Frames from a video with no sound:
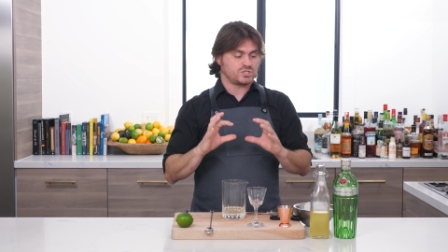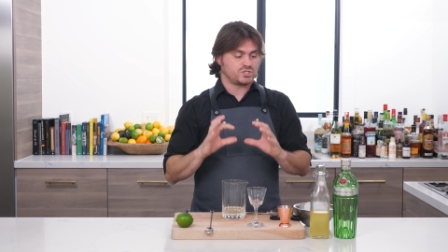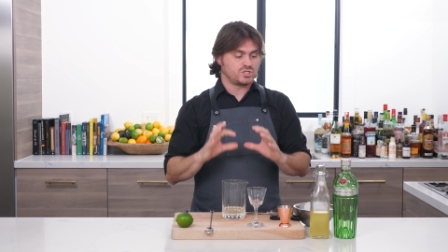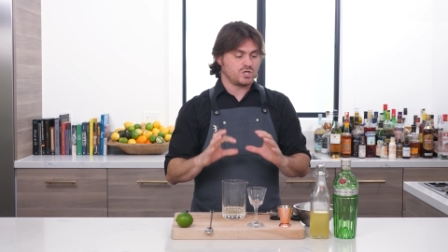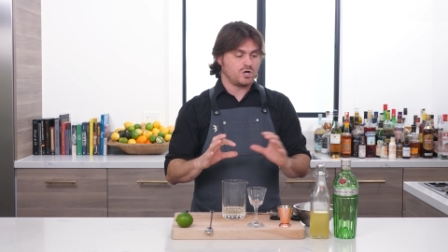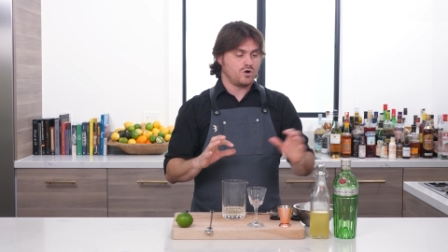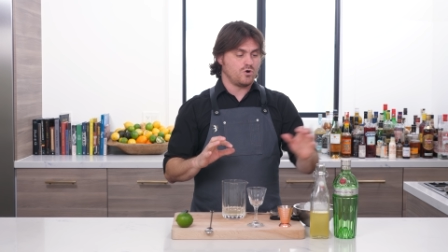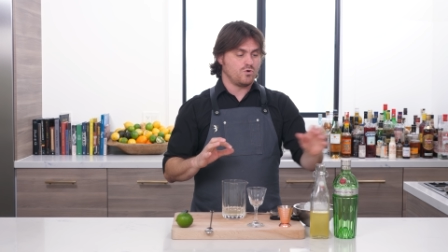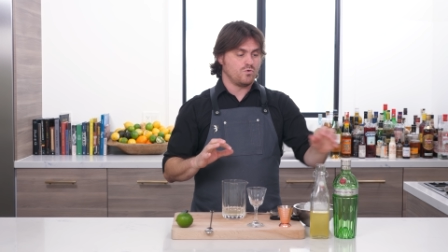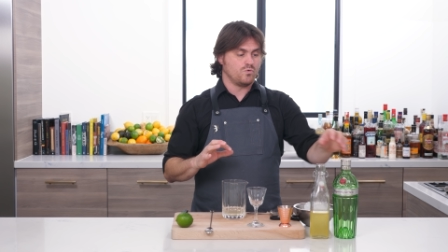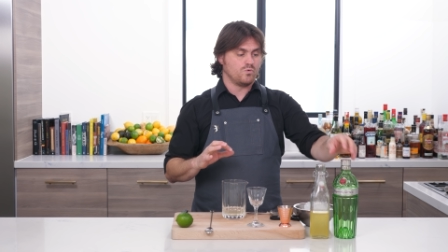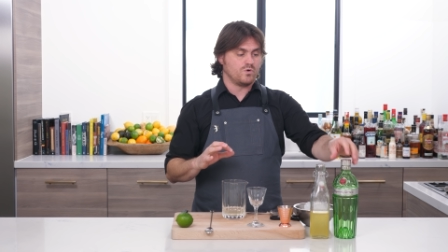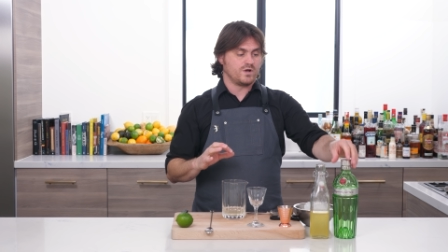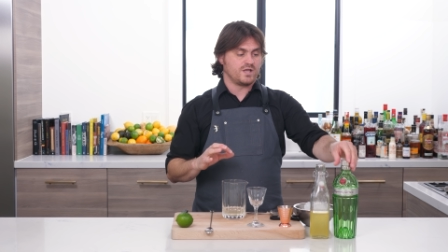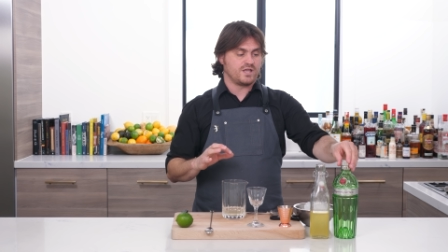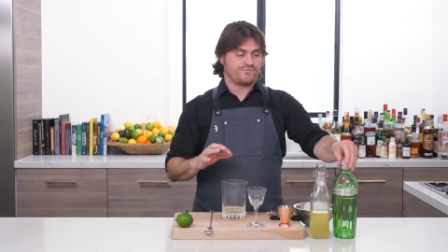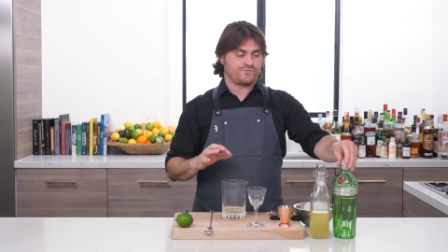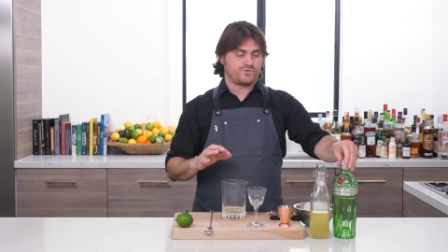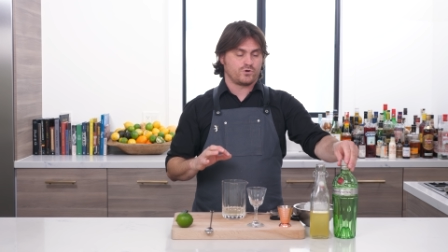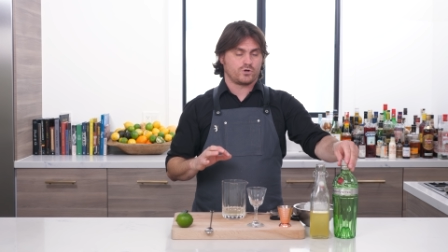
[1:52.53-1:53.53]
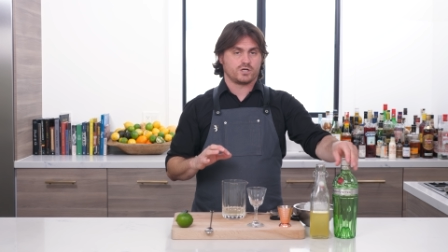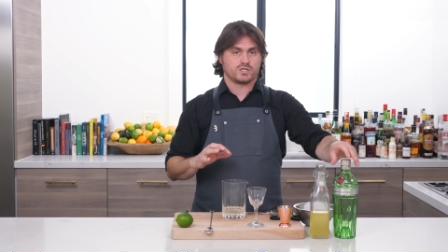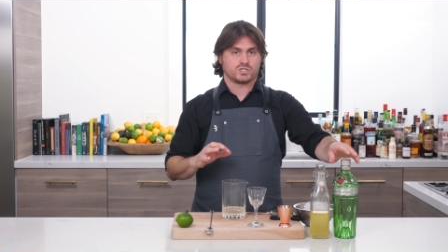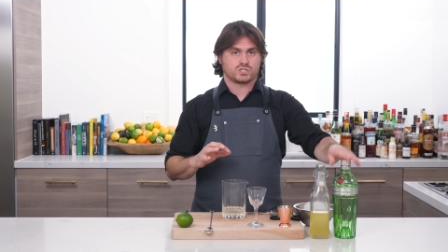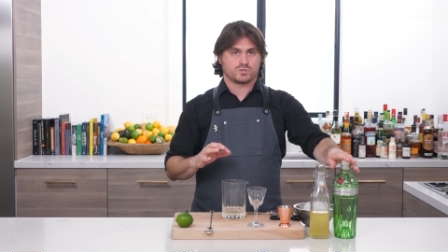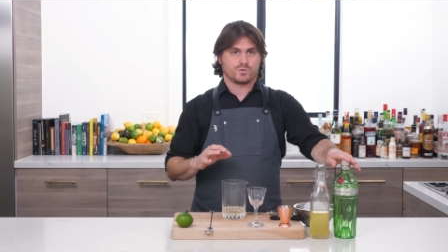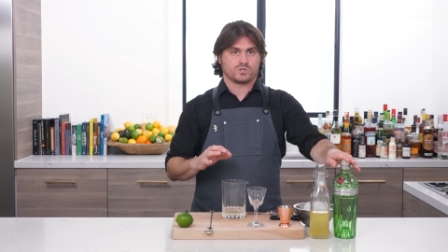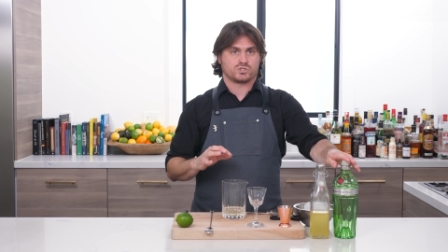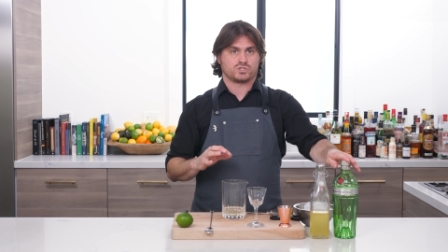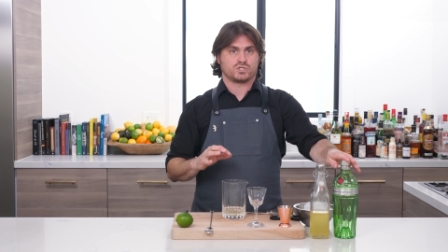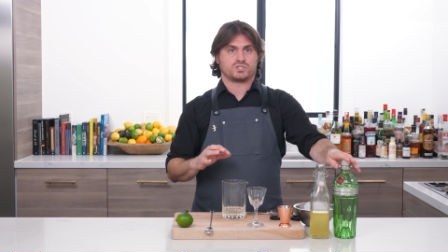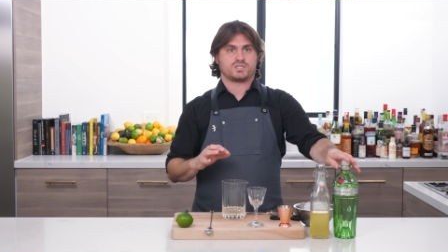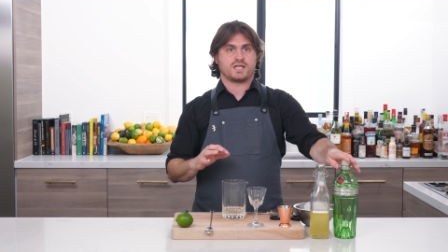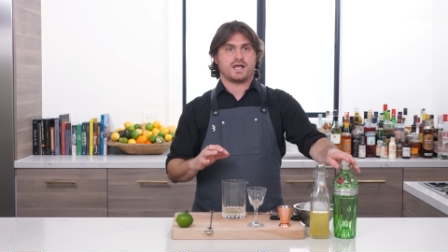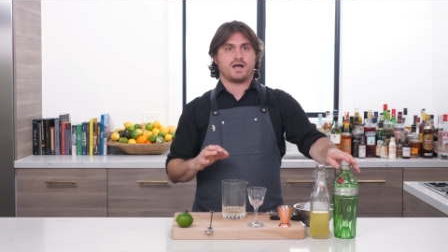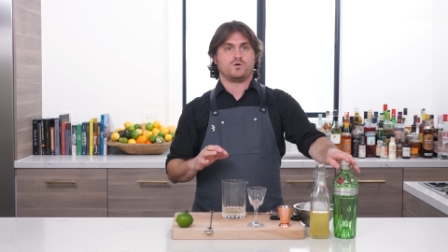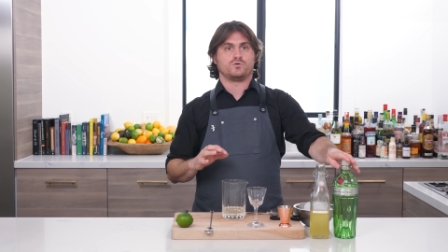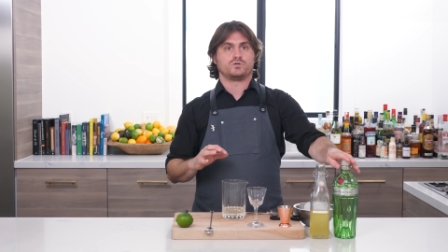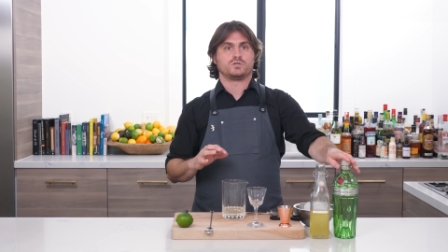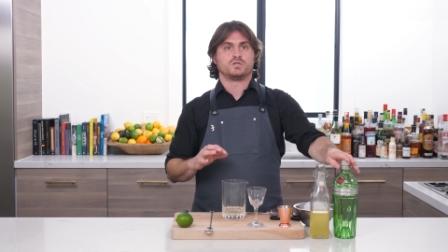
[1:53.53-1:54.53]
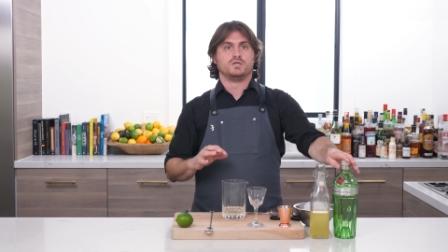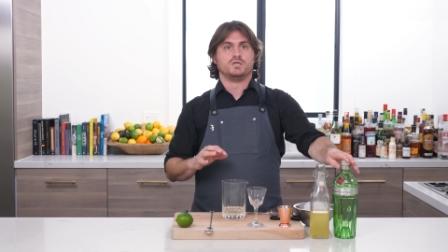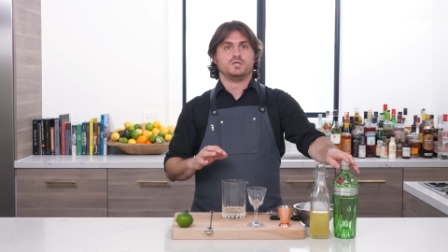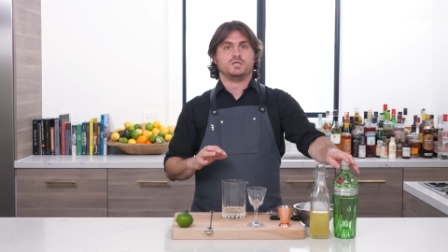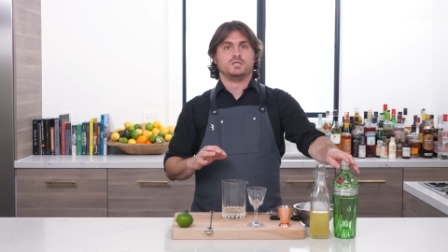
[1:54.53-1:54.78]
So if you're gonna switch this out,